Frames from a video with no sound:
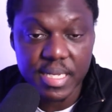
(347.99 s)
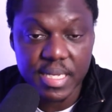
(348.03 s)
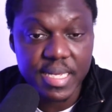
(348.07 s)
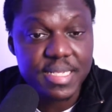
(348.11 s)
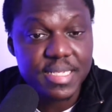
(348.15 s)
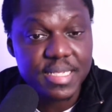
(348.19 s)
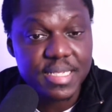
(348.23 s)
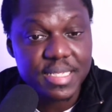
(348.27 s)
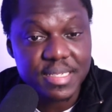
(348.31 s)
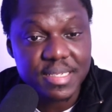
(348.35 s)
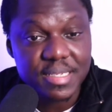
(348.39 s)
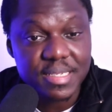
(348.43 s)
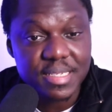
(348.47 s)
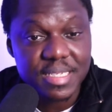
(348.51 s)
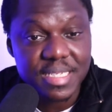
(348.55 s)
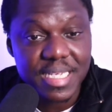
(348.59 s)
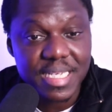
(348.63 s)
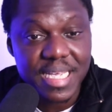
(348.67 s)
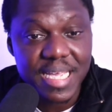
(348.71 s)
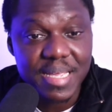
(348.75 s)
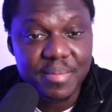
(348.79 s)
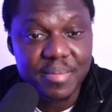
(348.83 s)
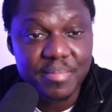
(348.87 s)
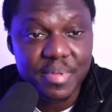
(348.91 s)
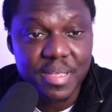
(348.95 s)
It's the
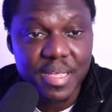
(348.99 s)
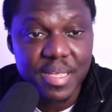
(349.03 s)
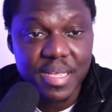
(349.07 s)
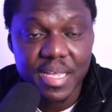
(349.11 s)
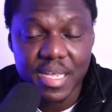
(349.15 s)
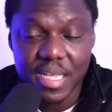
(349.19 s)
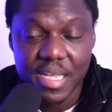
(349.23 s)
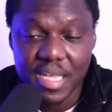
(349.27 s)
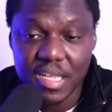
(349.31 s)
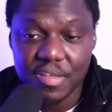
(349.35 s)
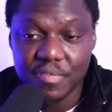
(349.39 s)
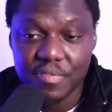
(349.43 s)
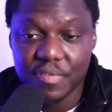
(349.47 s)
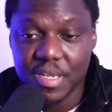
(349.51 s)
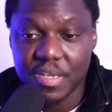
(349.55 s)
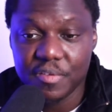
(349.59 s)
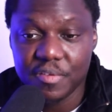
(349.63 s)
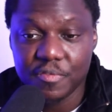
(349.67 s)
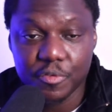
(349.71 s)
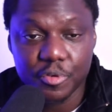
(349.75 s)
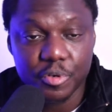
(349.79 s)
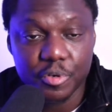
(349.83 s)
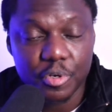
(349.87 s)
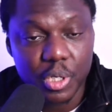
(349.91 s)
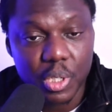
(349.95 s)
same even
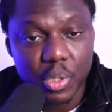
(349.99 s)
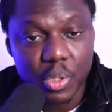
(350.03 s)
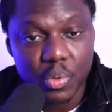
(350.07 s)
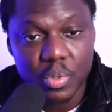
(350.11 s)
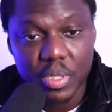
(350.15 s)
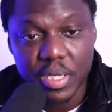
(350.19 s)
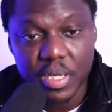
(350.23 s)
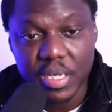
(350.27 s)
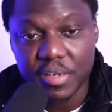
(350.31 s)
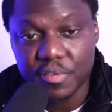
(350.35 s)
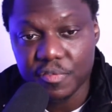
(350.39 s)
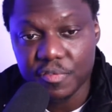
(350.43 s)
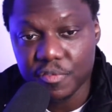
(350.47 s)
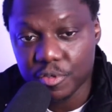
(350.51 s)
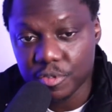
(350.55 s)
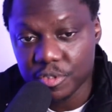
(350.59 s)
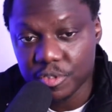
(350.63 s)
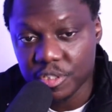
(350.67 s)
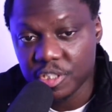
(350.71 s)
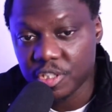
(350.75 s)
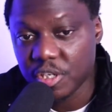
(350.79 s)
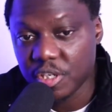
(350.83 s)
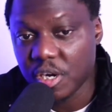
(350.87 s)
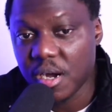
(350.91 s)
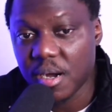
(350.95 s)
if you're looking for a
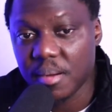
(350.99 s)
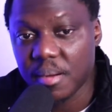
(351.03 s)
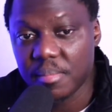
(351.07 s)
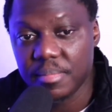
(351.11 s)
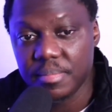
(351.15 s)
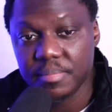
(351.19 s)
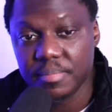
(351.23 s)
job.